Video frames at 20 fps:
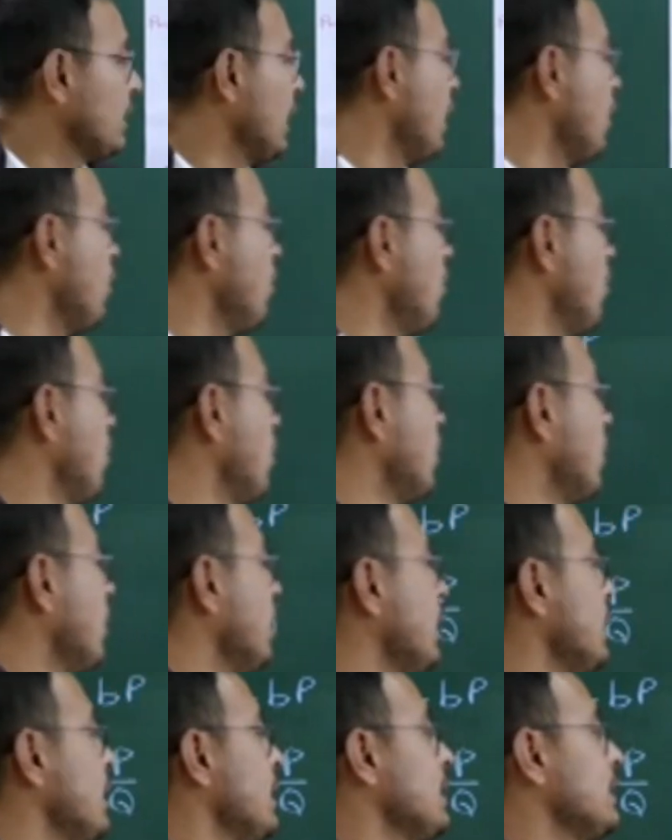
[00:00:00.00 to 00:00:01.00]

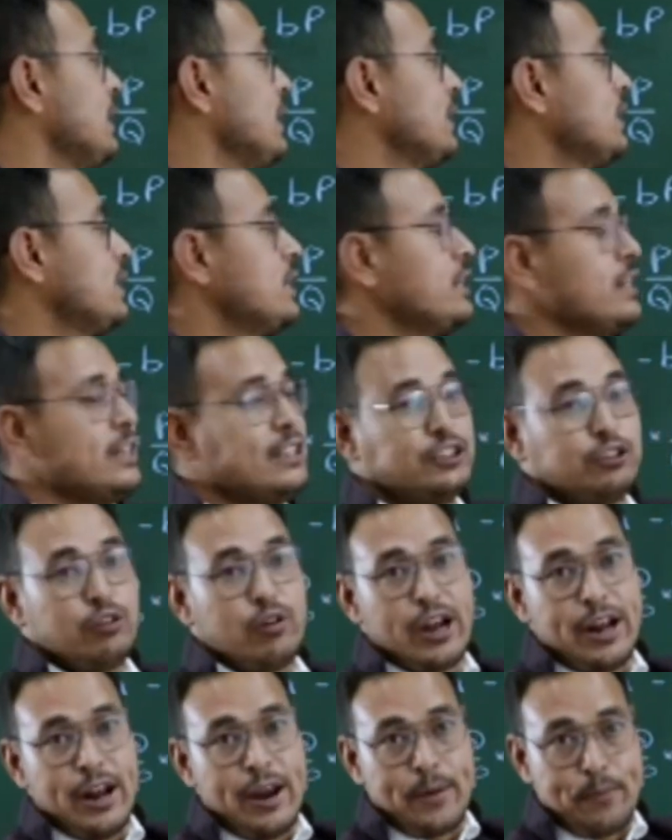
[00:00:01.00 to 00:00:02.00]
Now the third
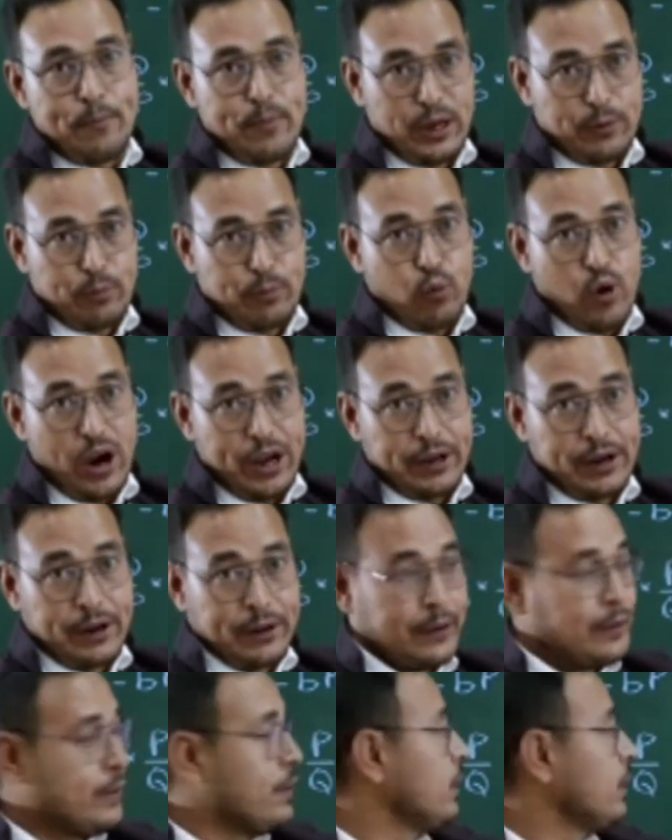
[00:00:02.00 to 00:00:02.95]
is your midpoint.